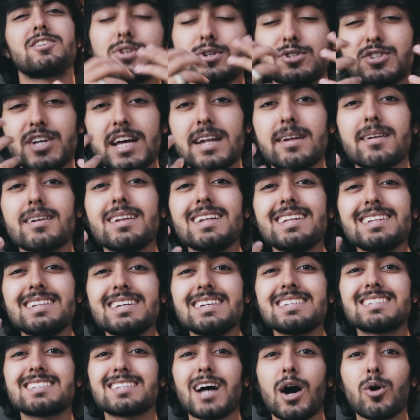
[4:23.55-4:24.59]
So generally
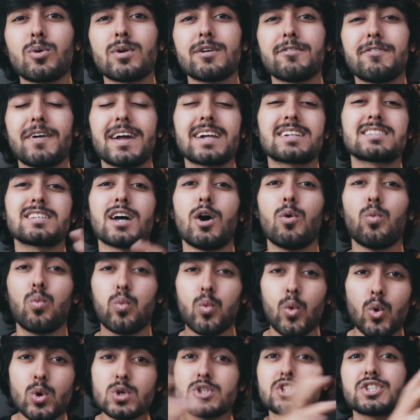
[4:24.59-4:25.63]
these sound effects are
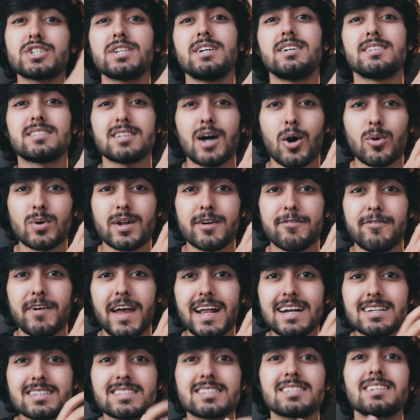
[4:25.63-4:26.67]
whoosh sound
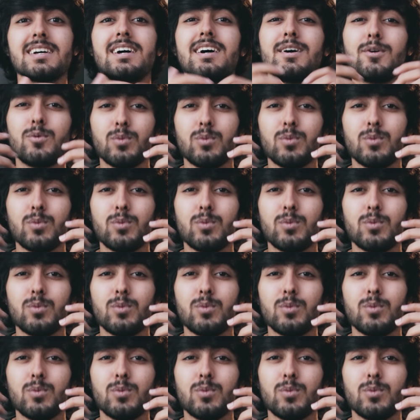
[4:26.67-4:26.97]
effects,